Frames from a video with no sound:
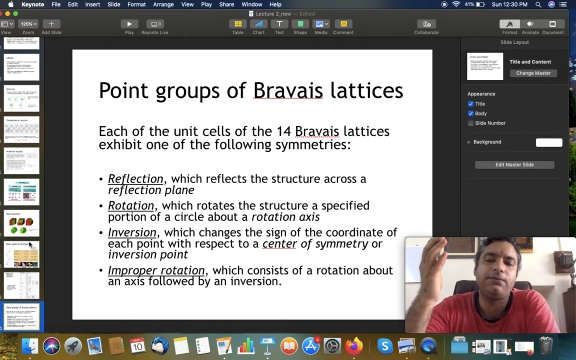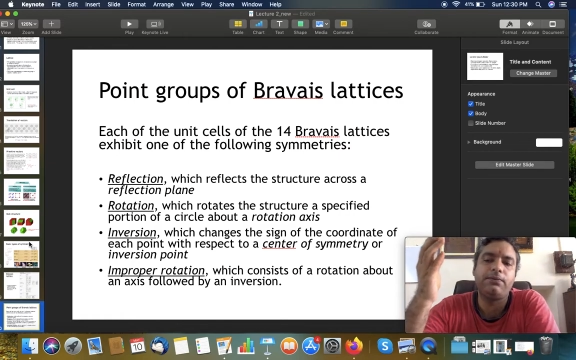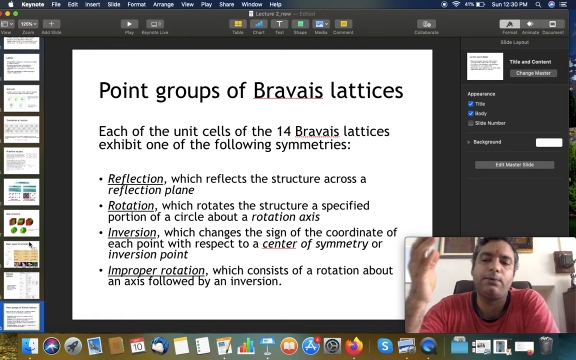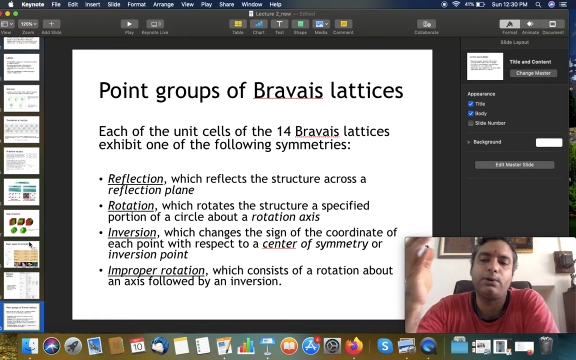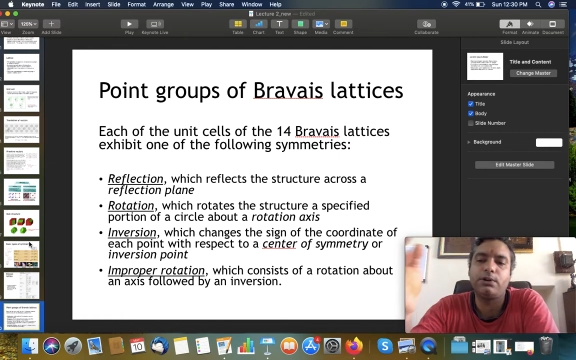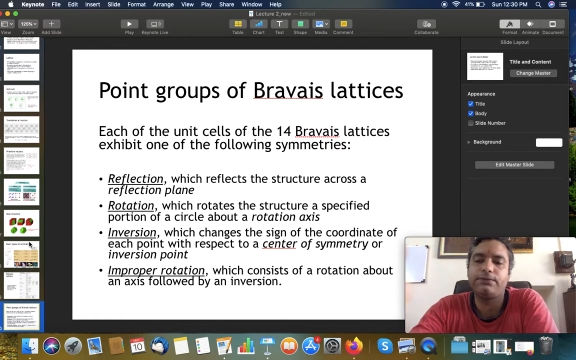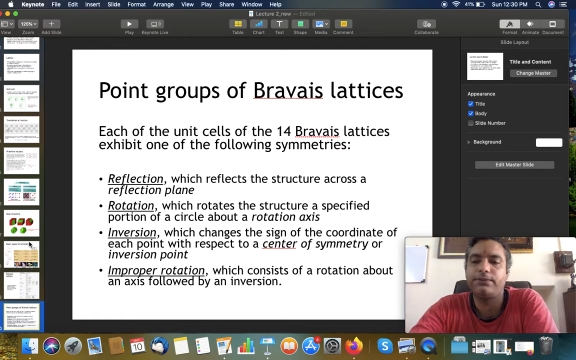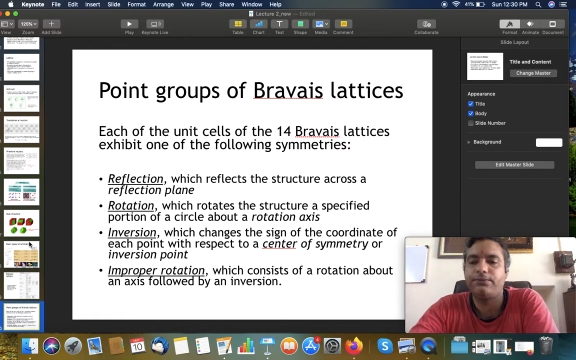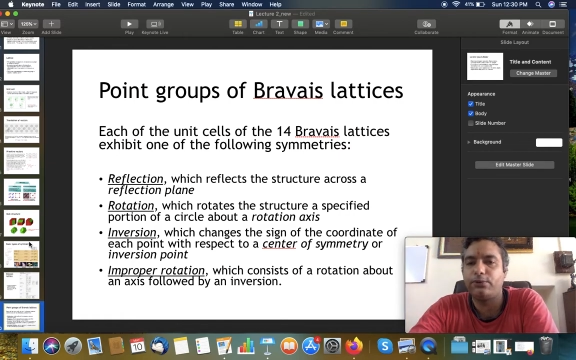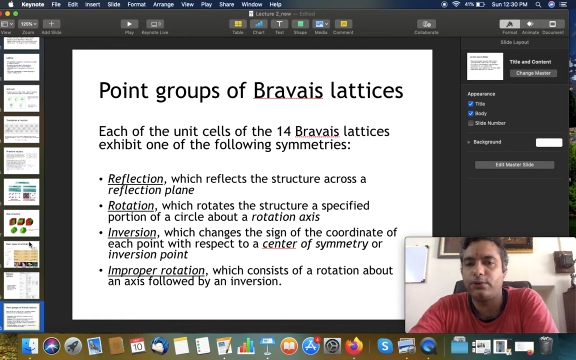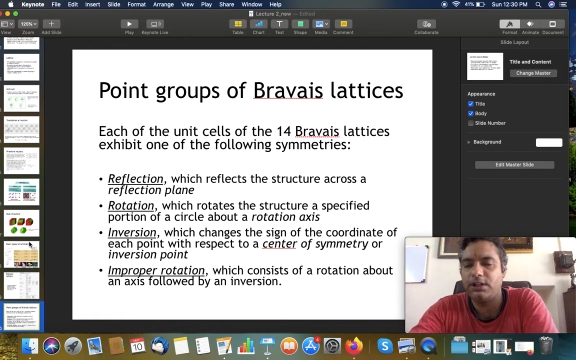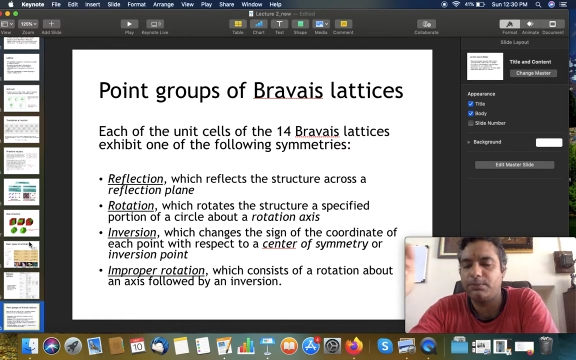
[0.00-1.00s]
one of the
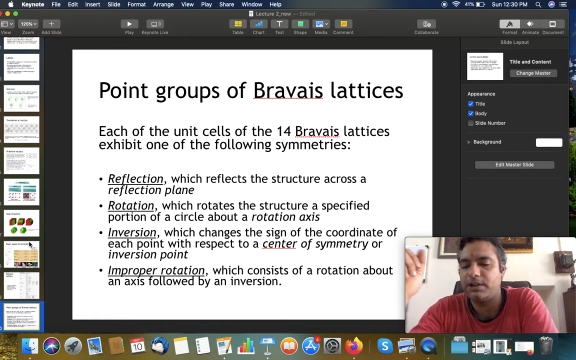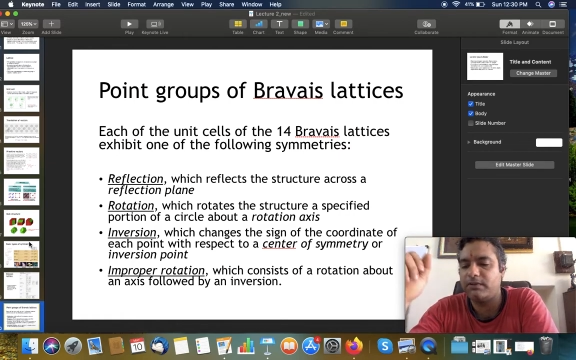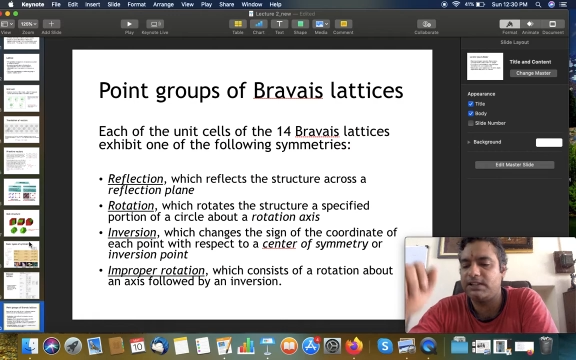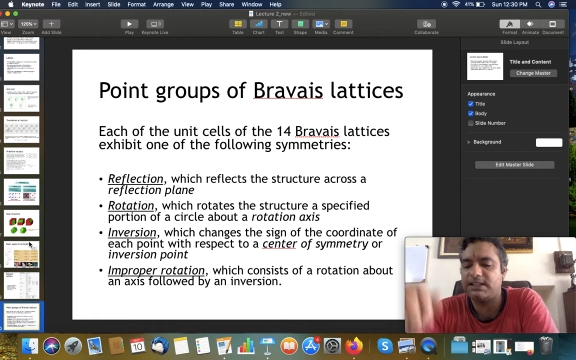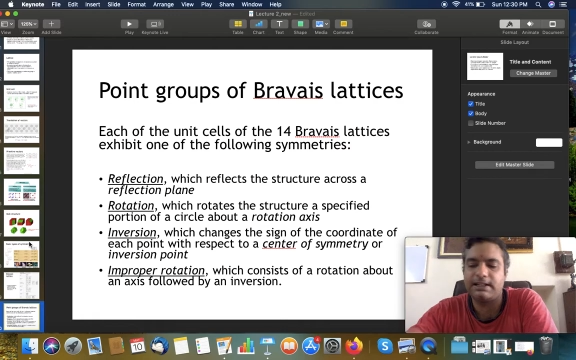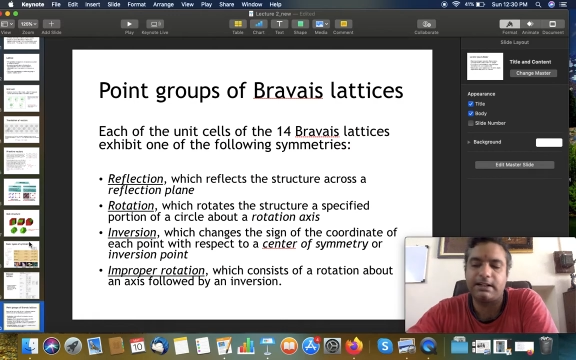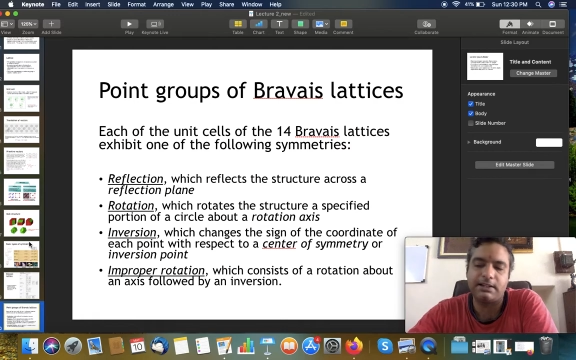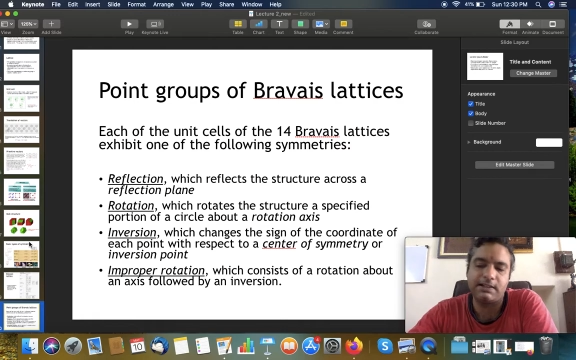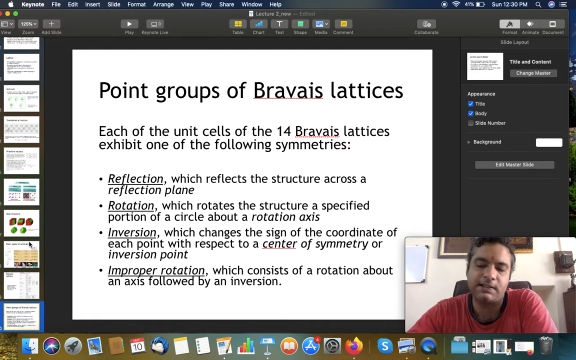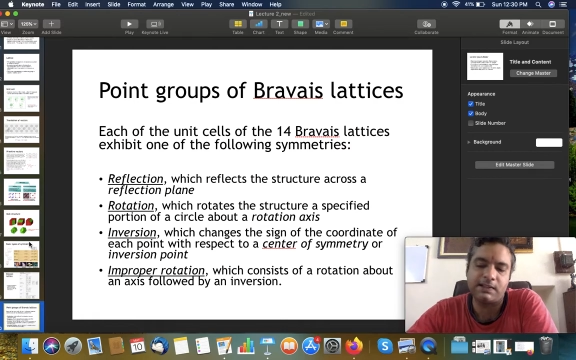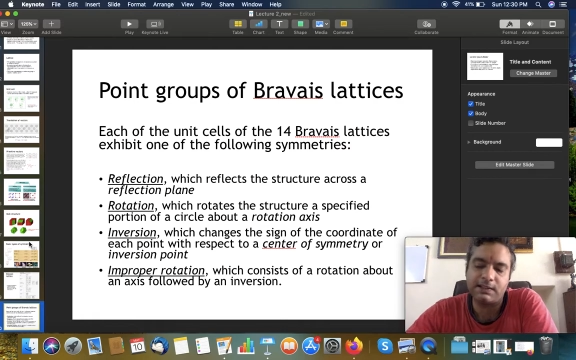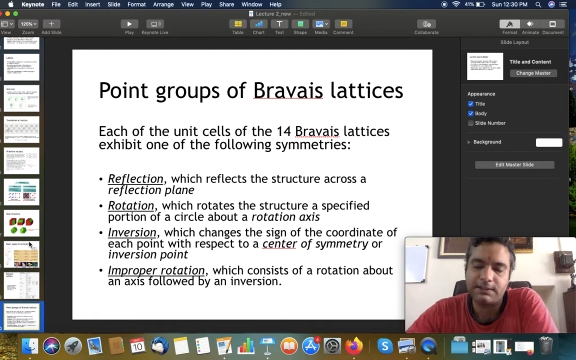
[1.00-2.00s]
14 Bravais
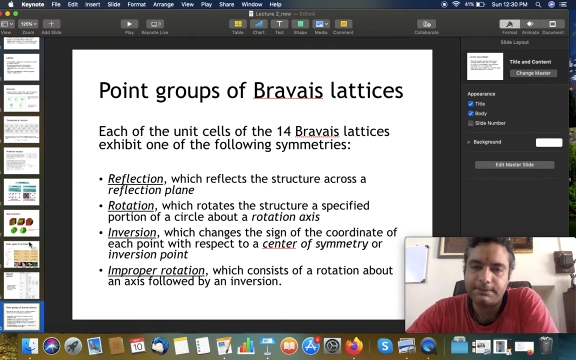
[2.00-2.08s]
lattices.